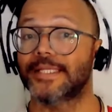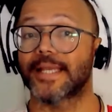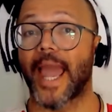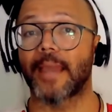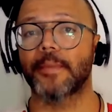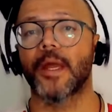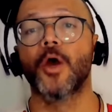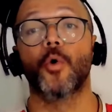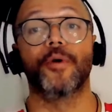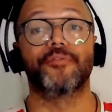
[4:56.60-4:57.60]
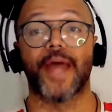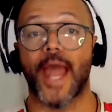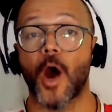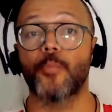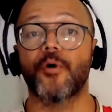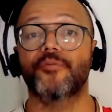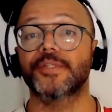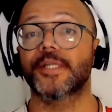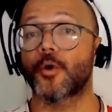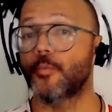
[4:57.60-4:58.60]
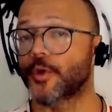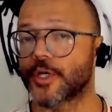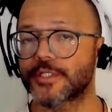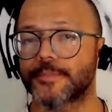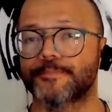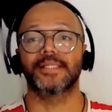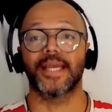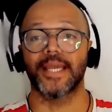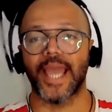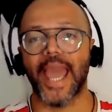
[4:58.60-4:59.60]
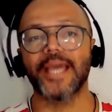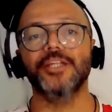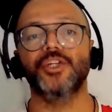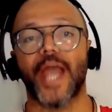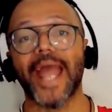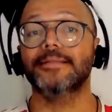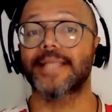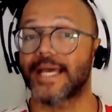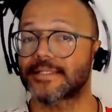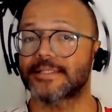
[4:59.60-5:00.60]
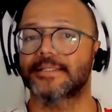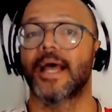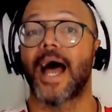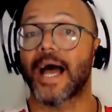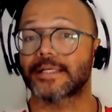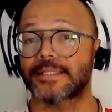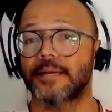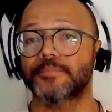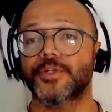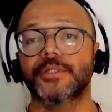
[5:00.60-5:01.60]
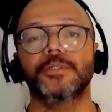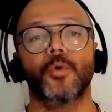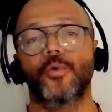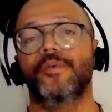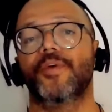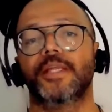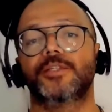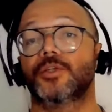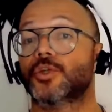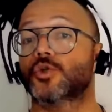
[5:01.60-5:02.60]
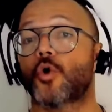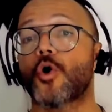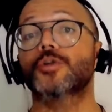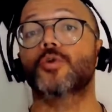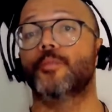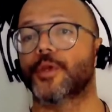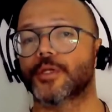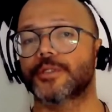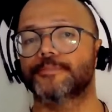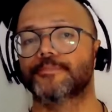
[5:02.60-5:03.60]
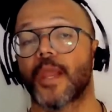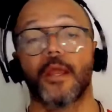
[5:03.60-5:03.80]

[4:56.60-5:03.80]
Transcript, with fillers: its game with the help of its community. It engages and tests assumptions with its Discord community.